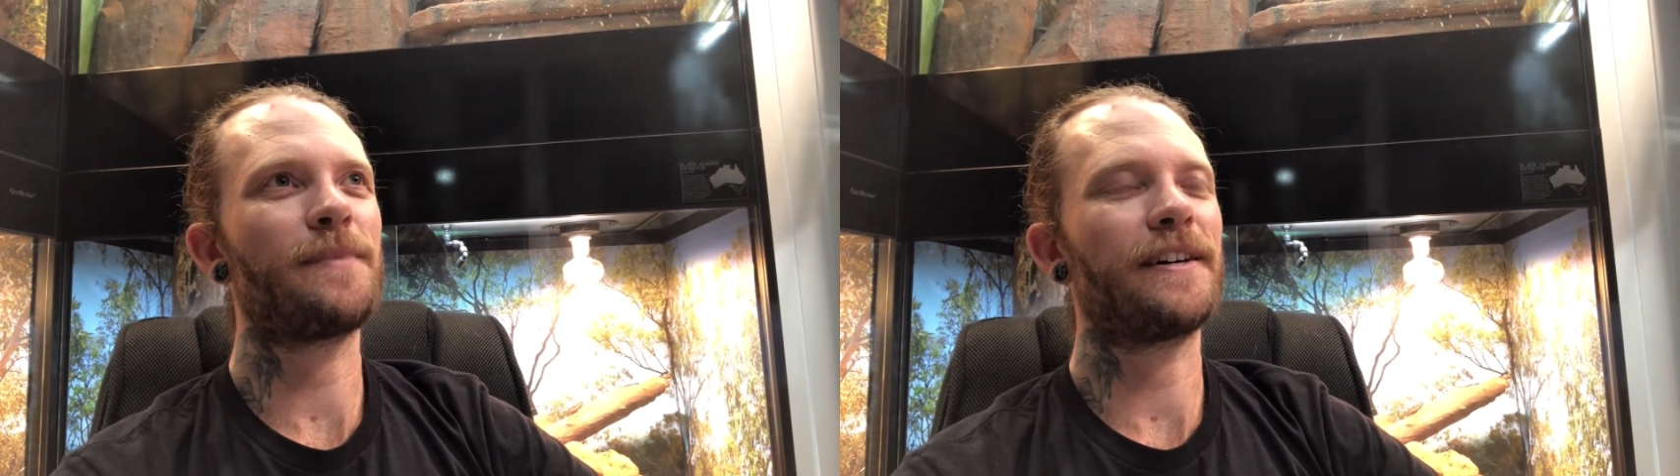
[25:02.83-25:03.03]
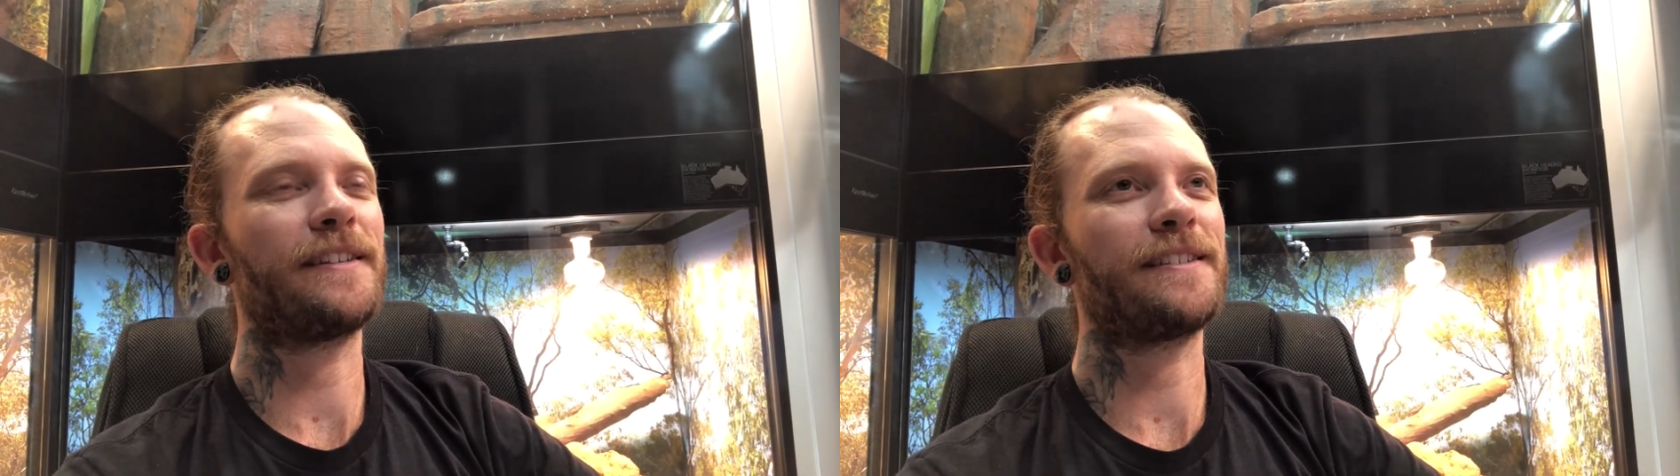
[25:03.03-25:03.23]

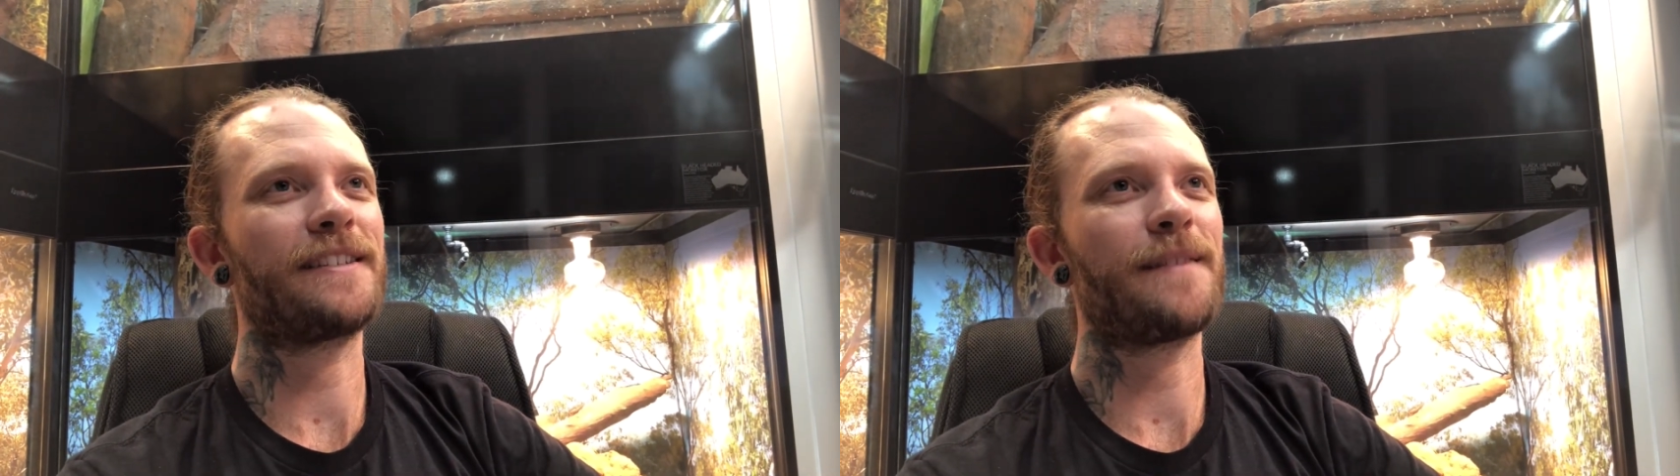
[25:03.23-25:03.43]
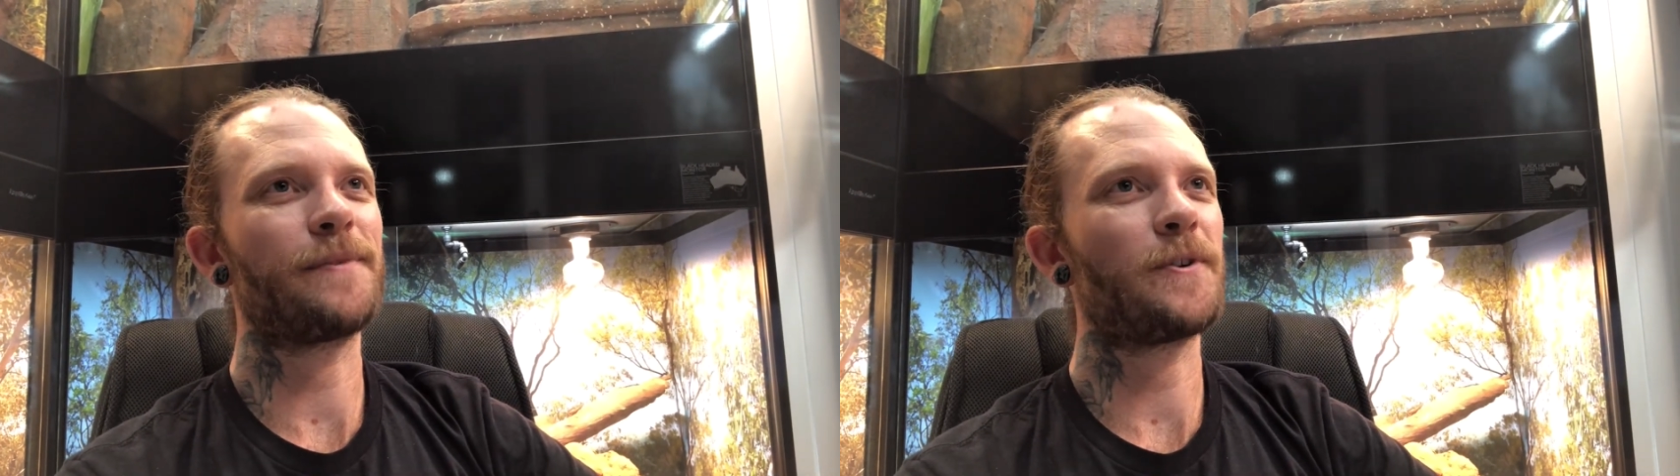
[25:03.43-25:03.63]
but at the
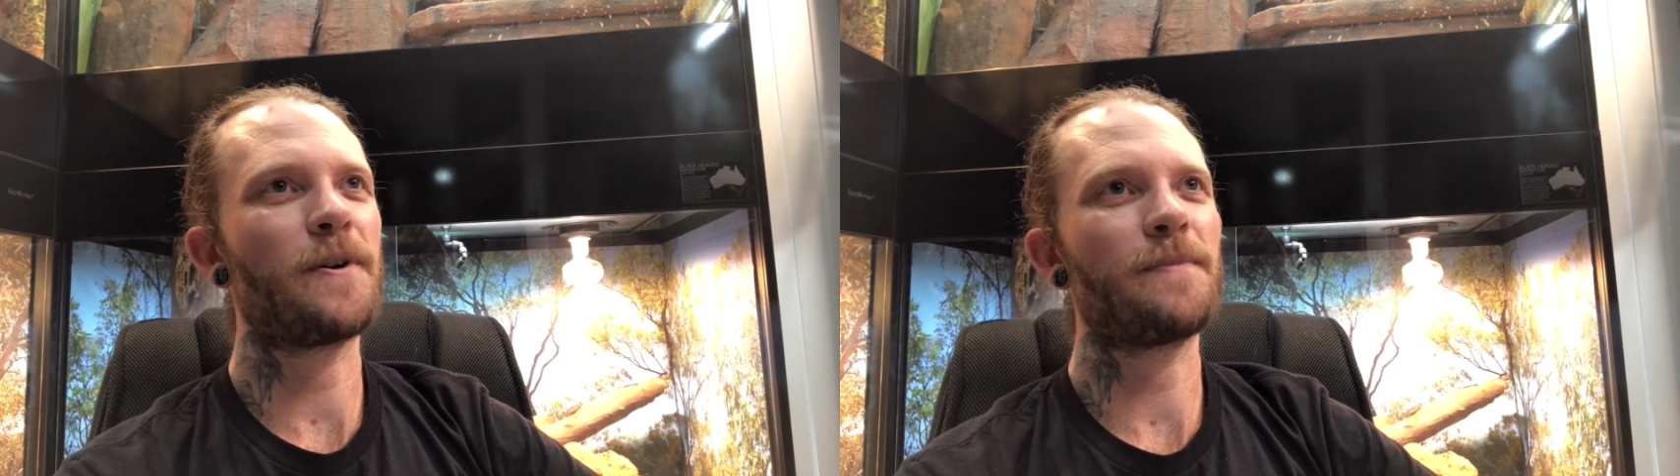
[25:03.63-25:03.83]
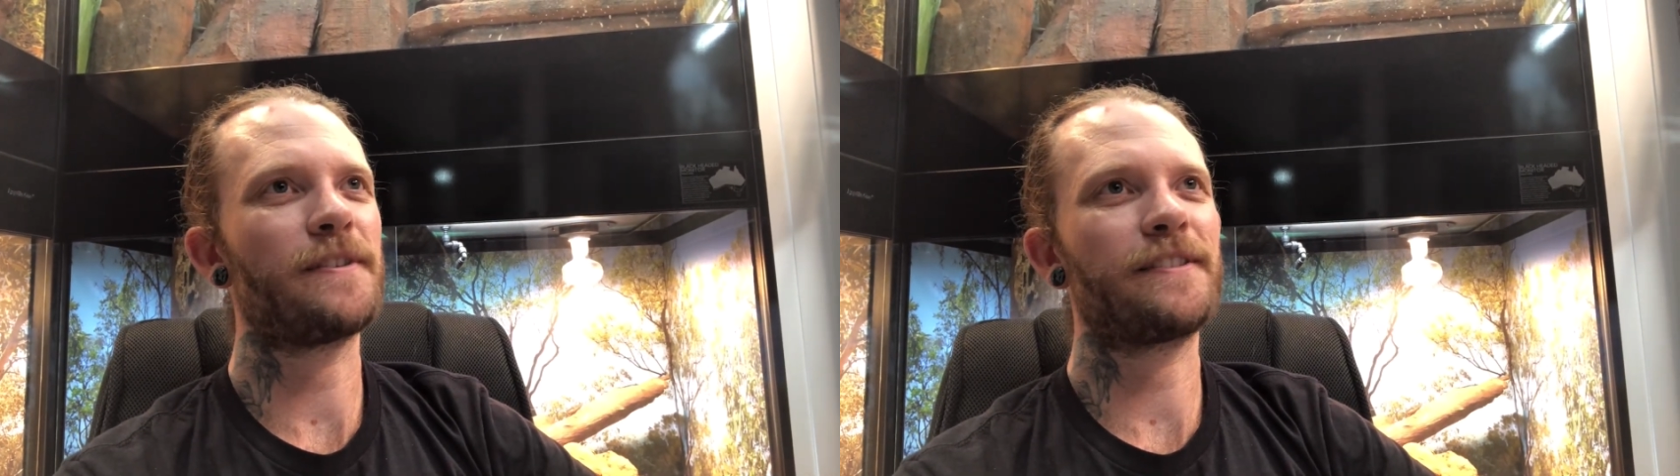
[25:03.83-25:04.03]
same
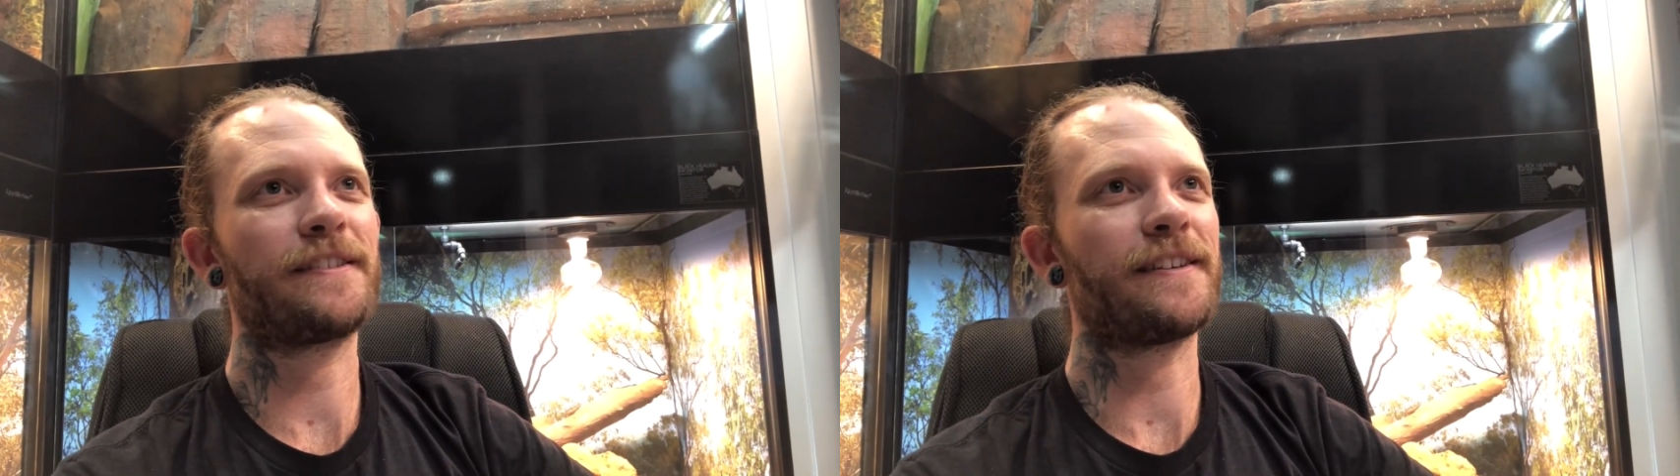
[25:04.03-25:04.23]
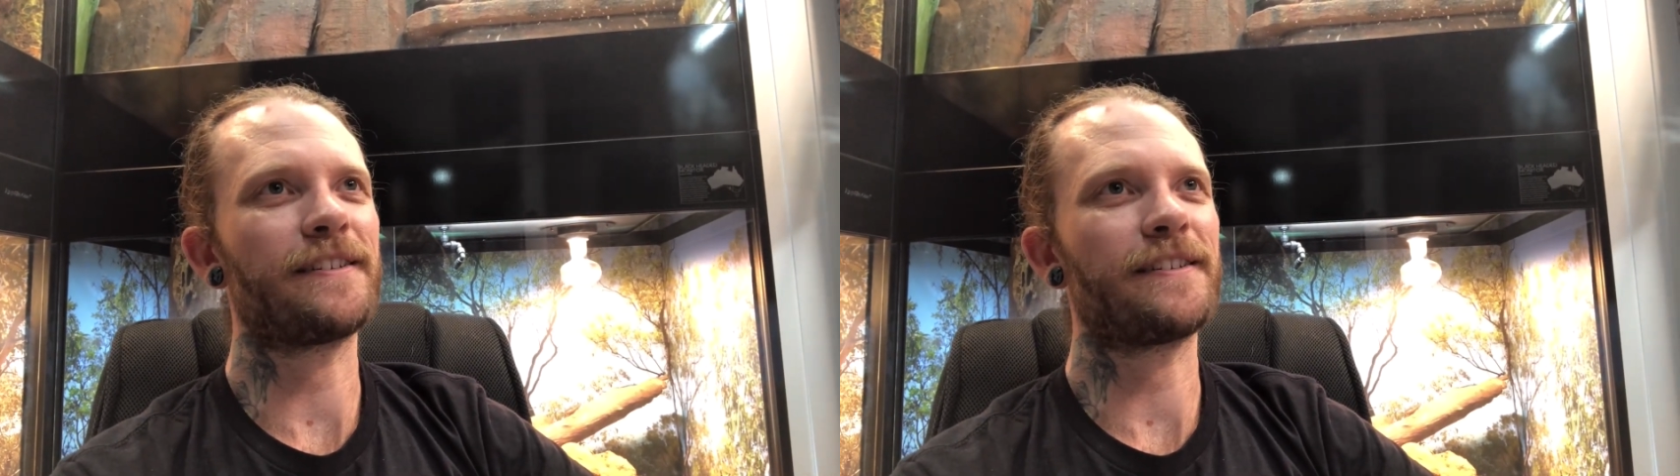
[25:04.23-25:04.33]
time, it's